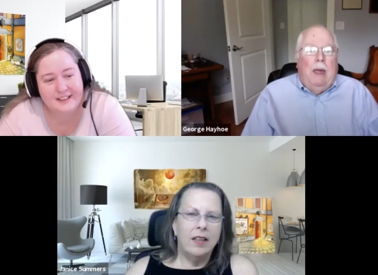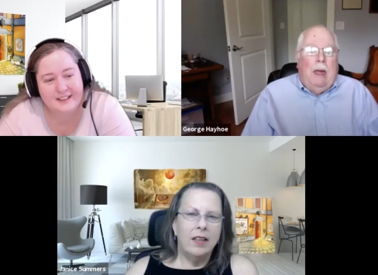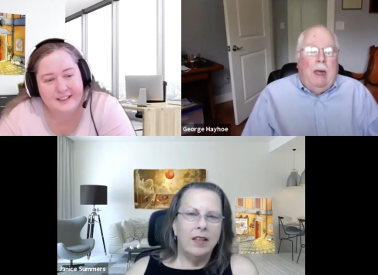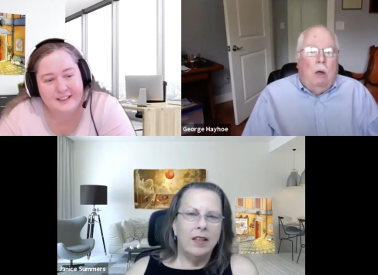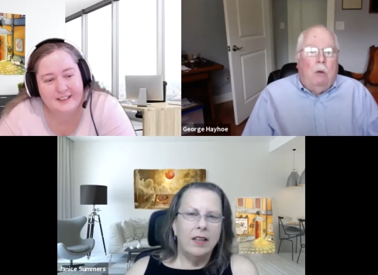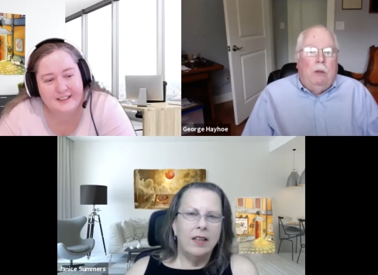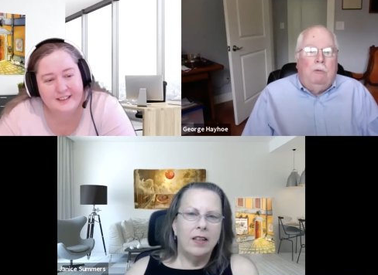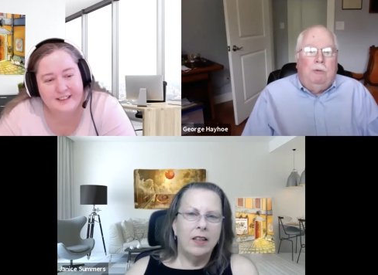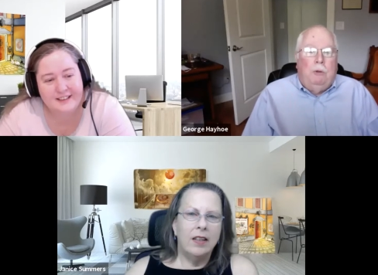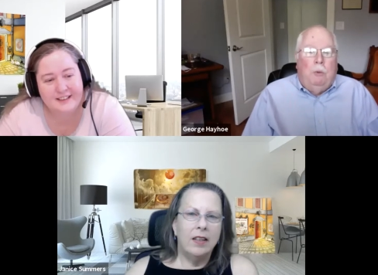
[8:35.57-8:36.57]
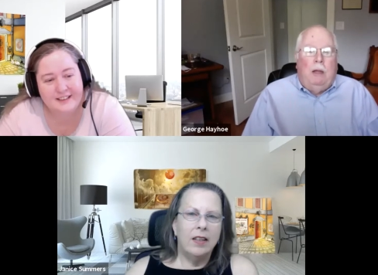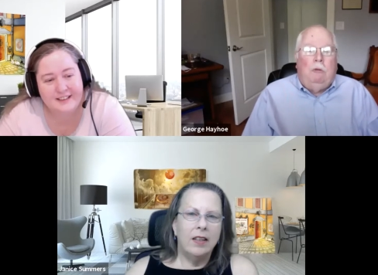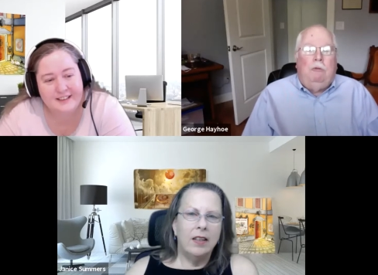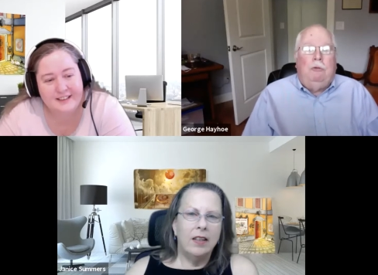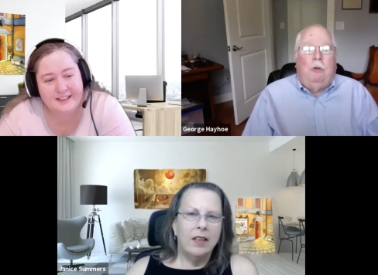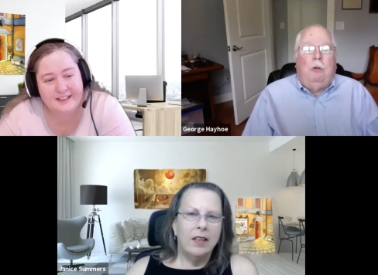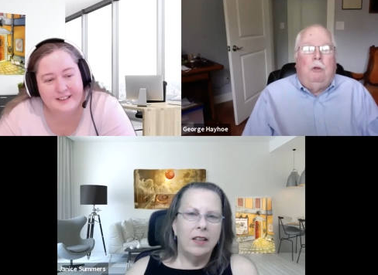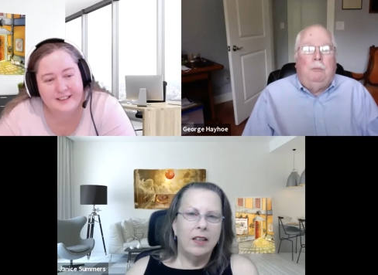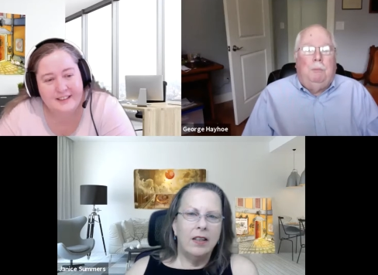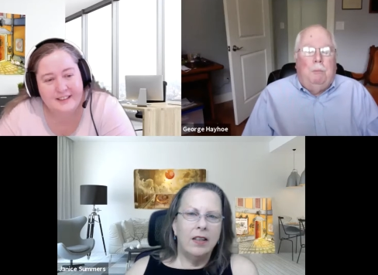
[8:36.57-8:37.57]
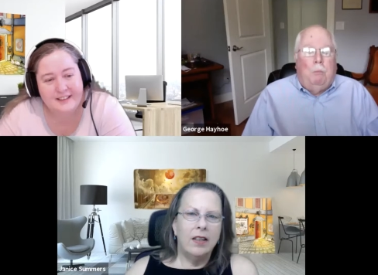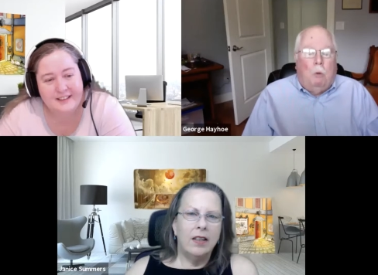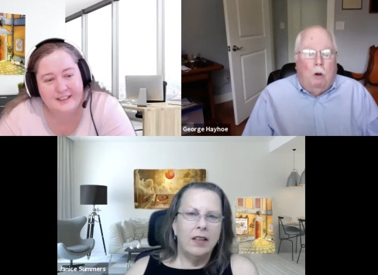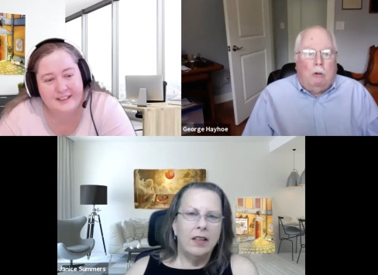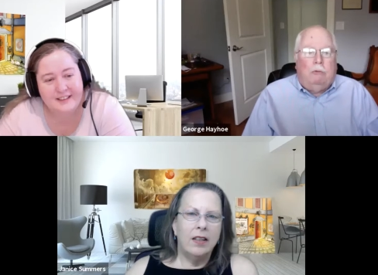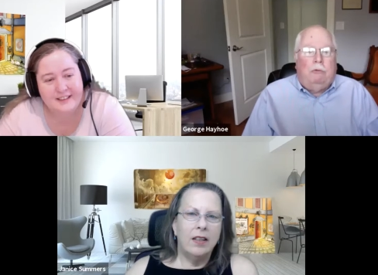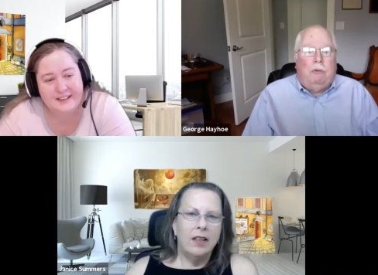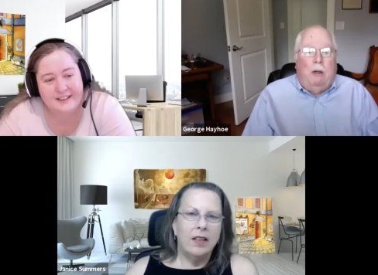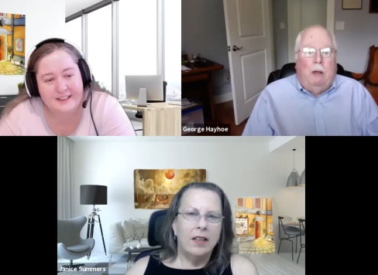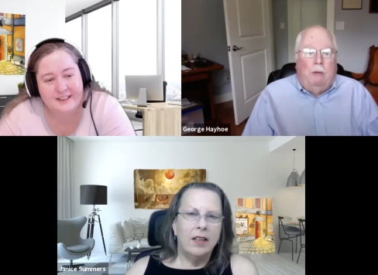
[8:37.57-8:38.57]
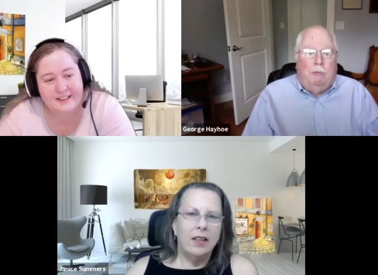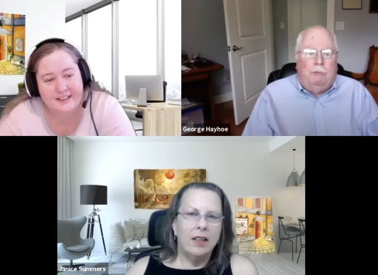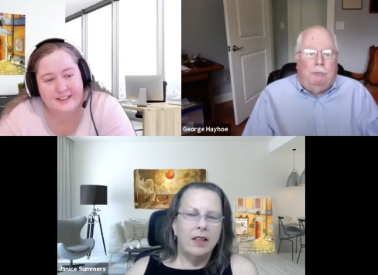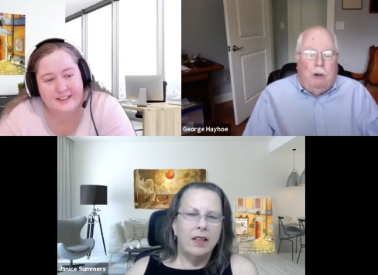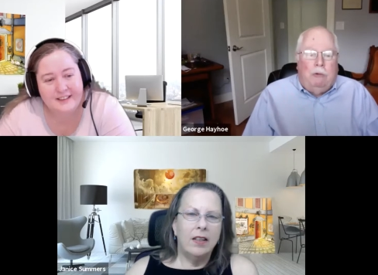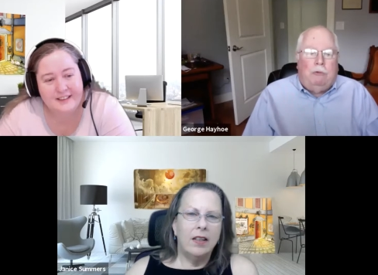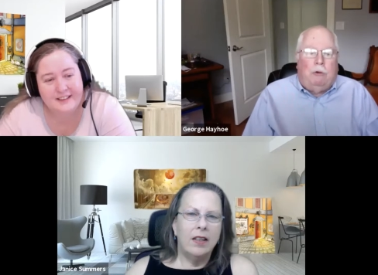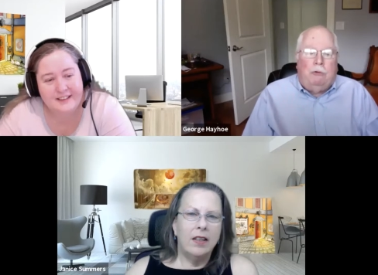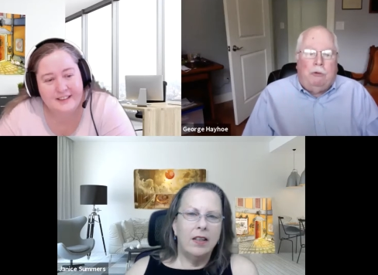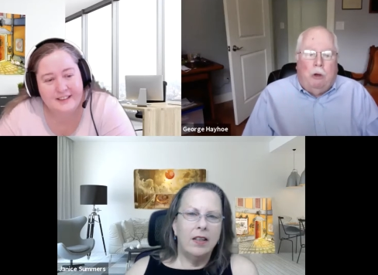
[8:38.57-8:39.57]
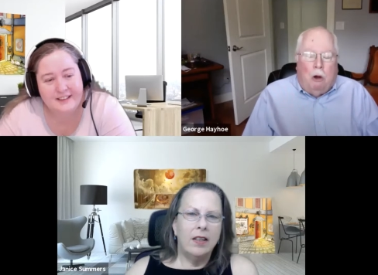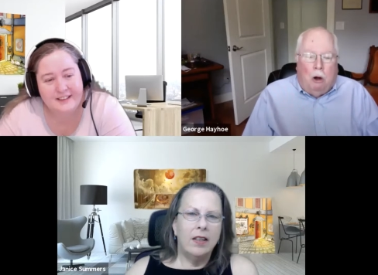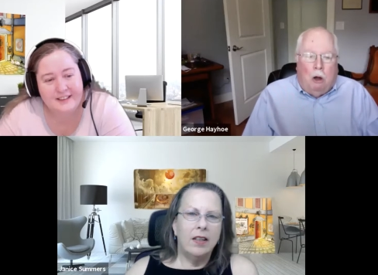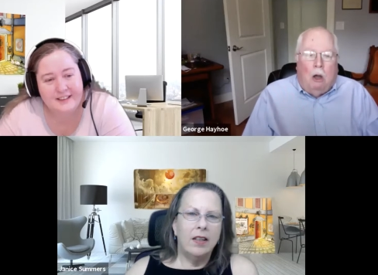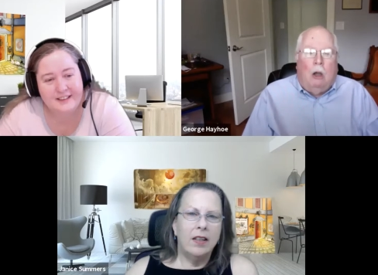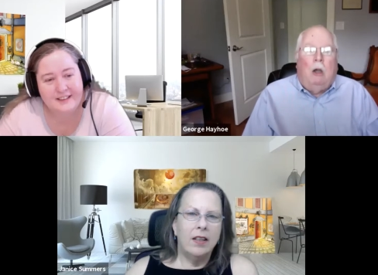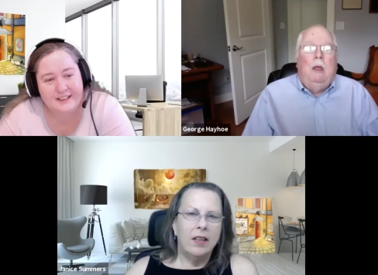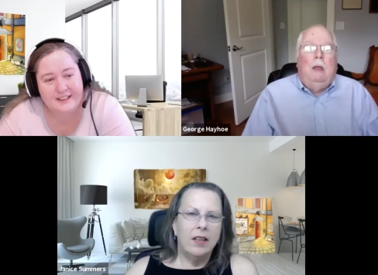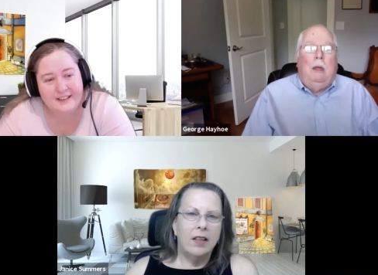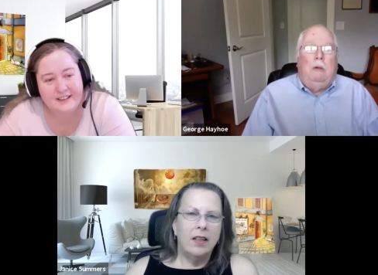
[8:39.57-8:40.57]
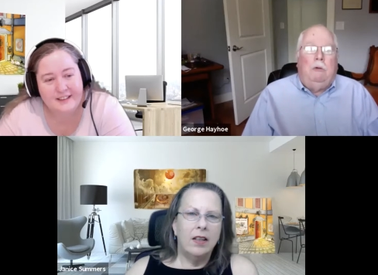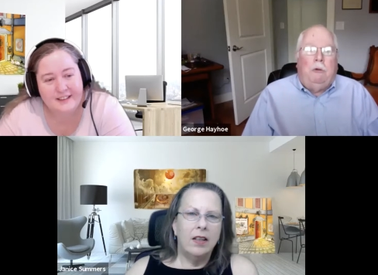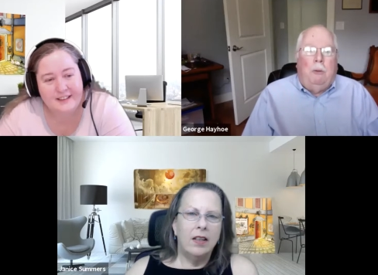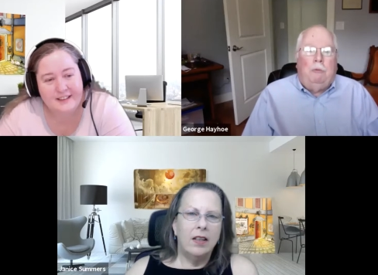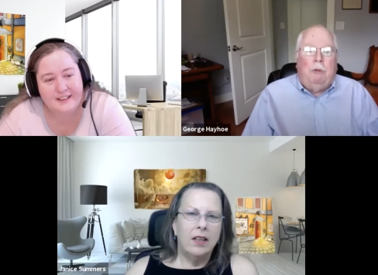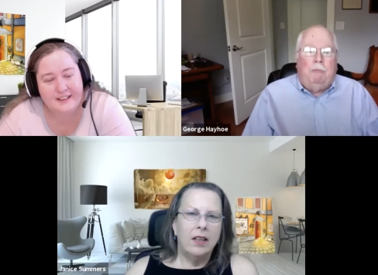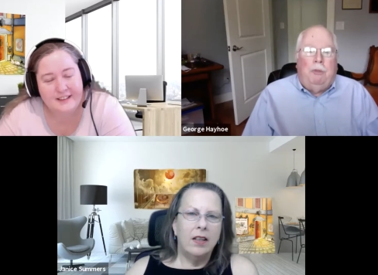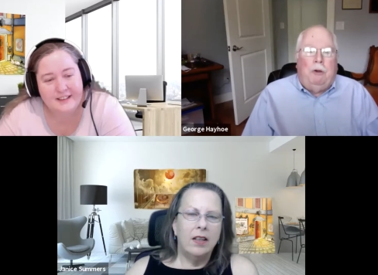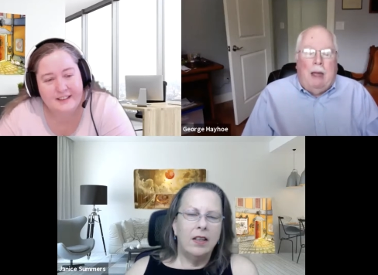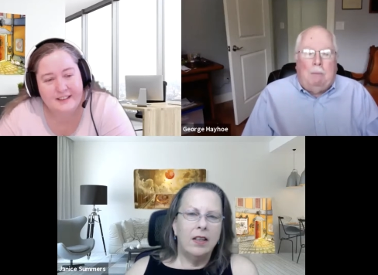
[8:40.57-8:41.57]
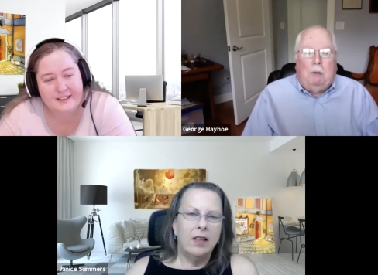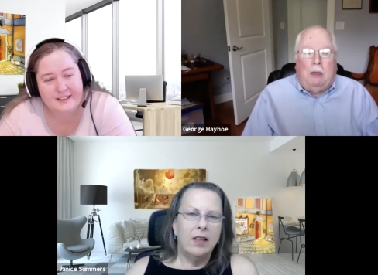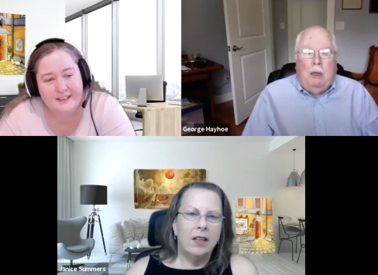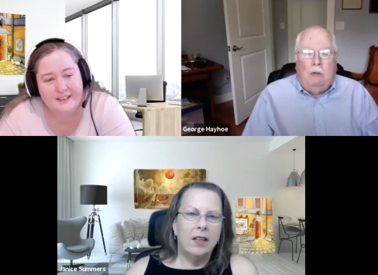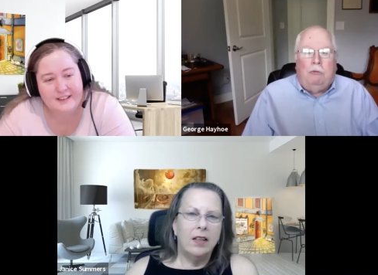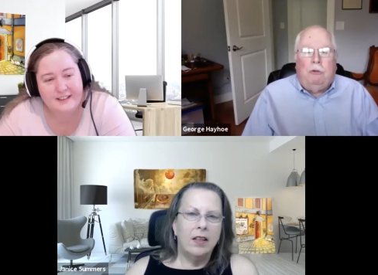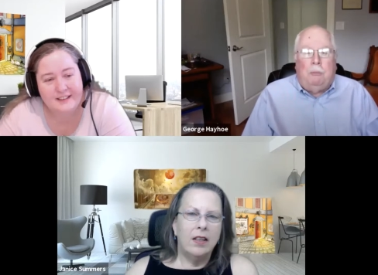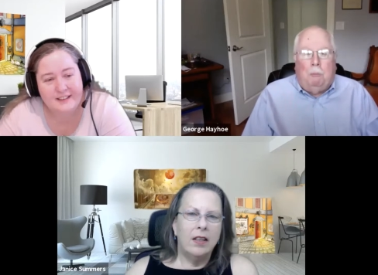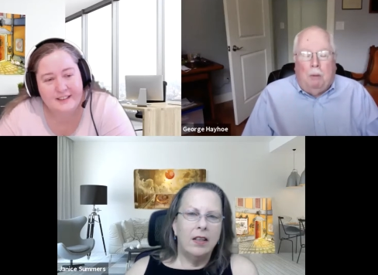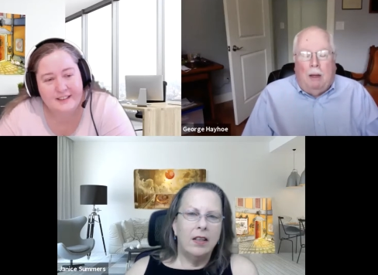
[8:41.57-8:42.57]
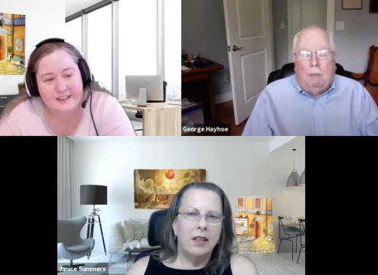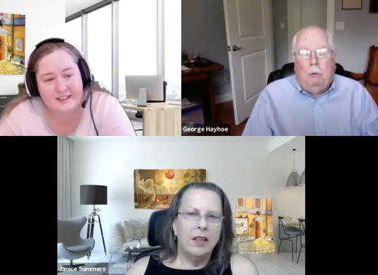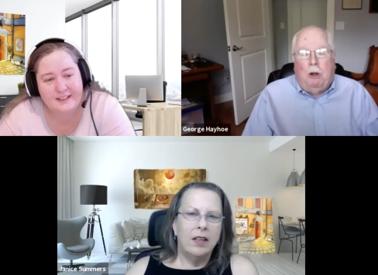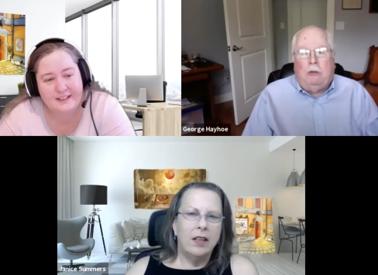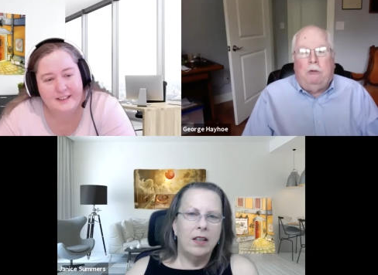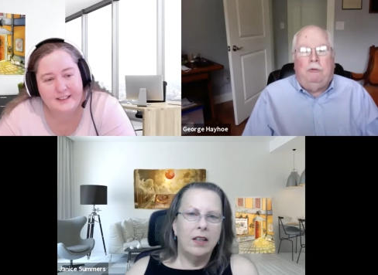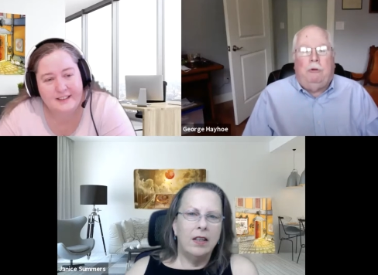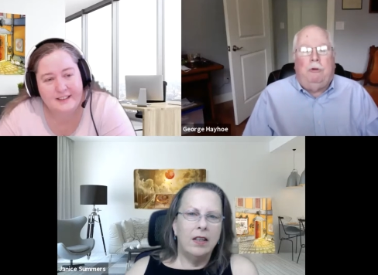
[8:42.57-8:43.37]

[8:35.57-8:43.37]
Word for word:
Speaker 1: how influential works of research are in terms of their application by practitioners.